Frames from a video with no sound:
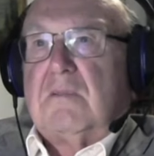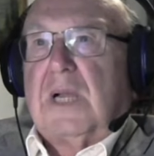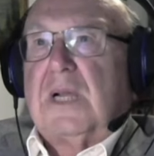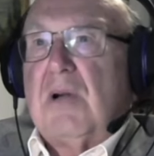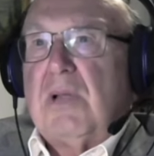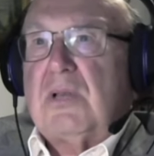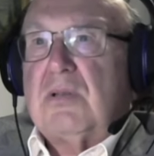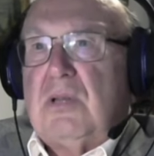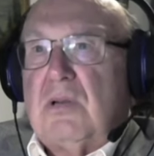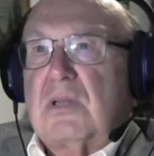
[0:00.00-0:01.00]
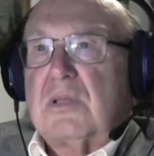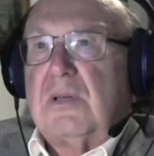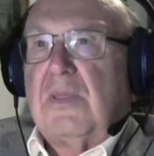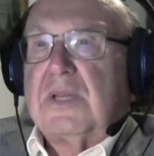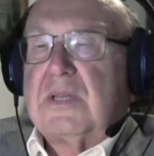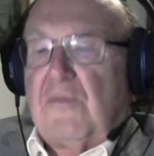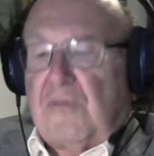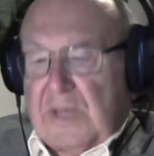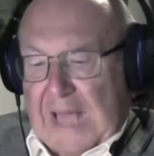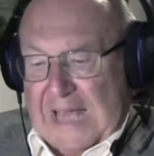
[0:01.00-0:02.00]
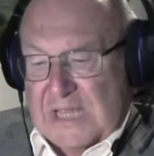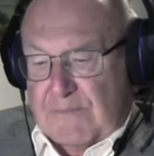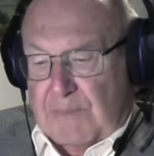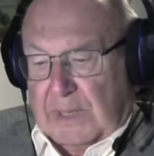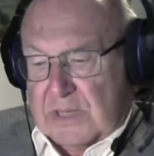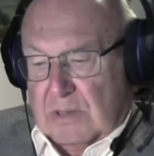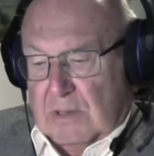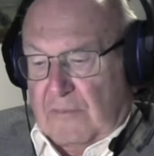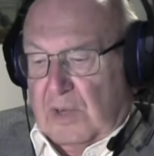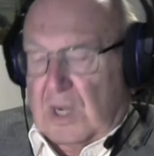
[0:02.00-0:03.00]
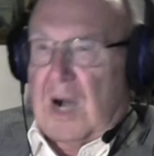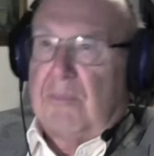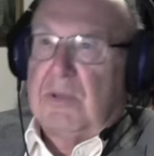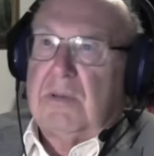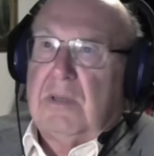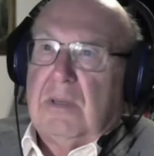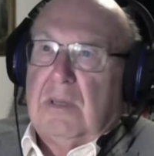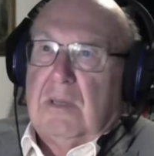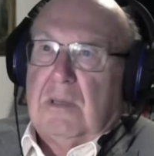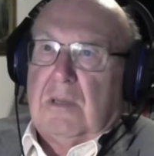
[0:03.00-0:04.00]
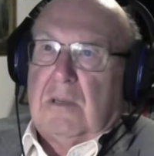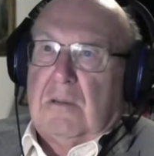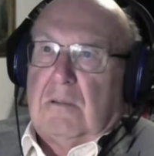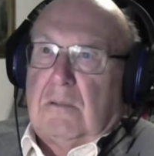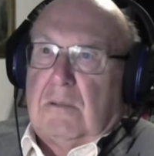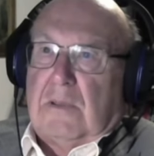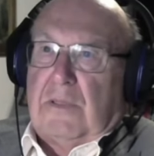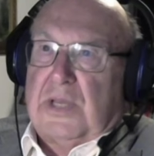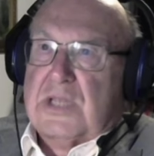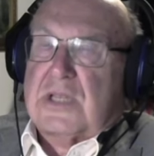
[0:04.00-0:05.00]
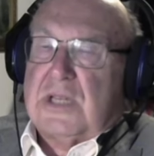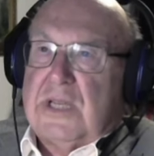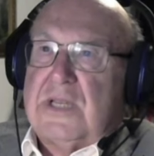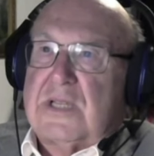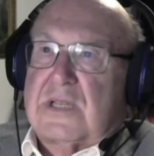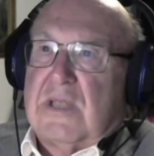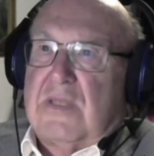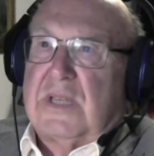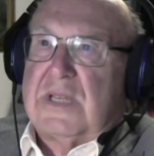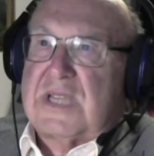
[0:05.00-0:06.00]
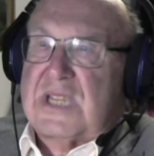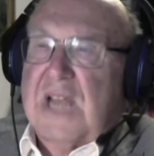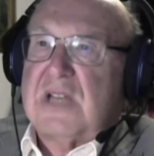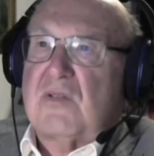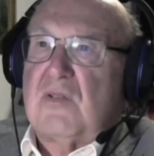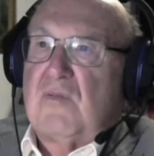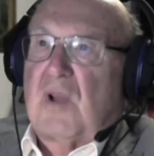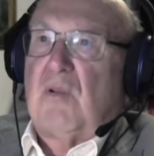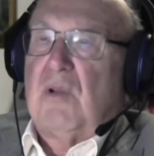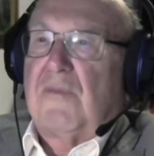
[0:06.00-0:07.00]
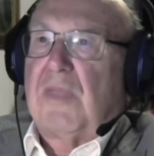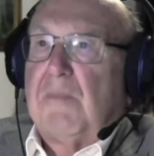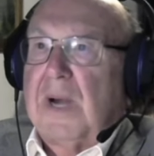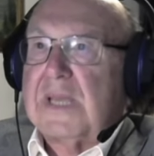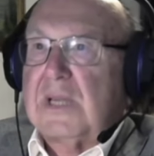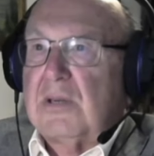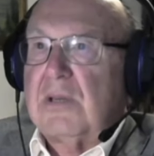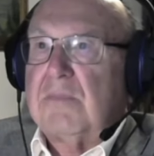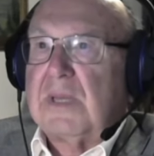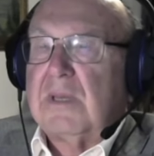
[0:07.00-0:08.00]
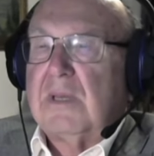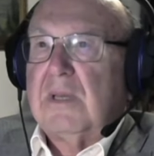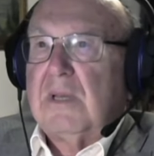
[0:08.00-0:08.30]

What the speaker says: We are going to look on the different aspects of carbon. This is the central role of the bioeconomy.